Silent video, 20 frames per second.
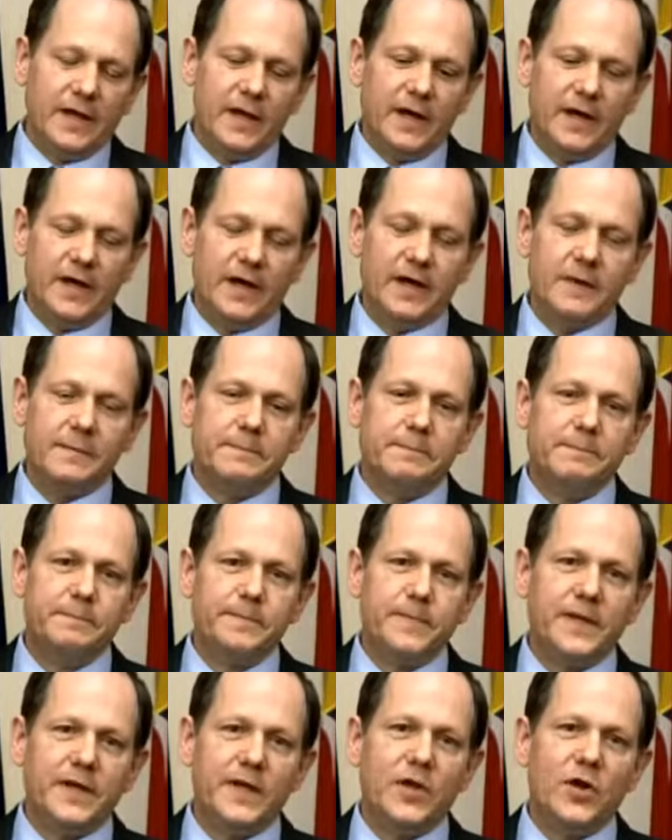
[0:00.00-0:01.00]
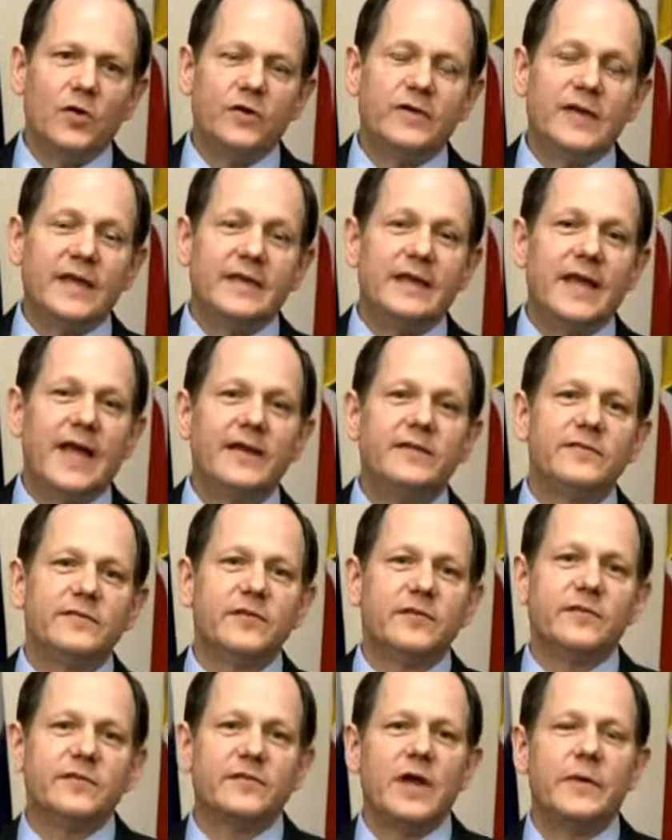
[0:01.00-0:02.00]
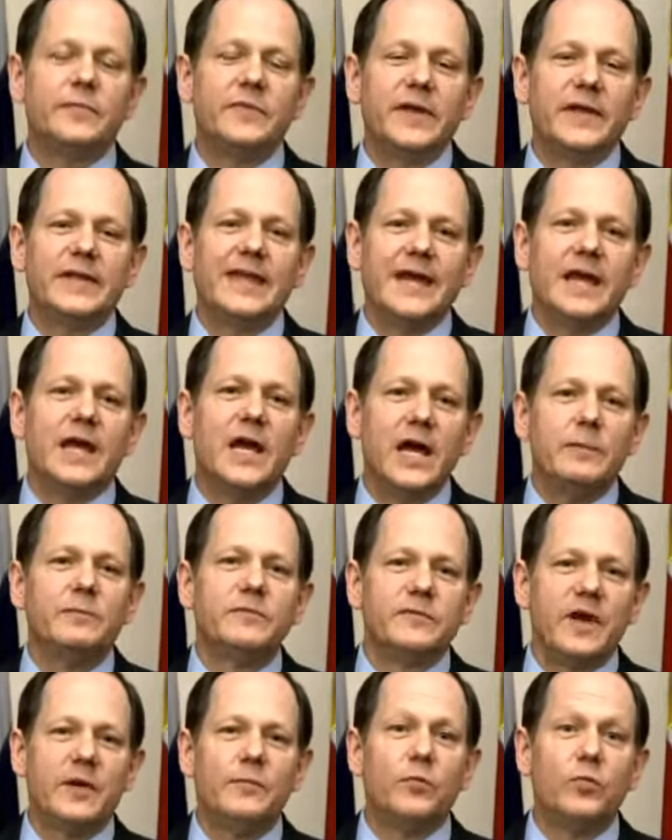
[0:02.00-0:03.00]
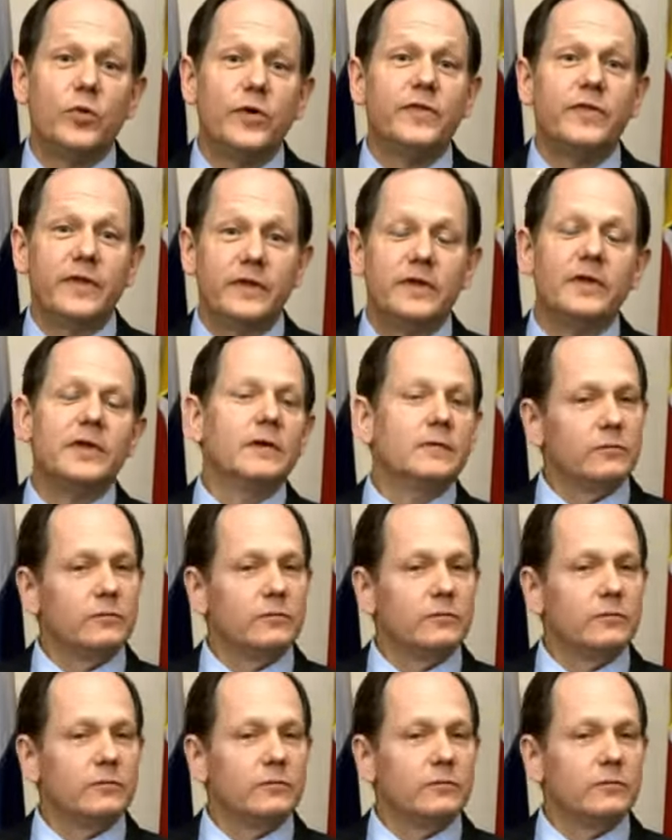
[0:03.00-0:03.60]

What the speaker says: in case there's something that comes up with,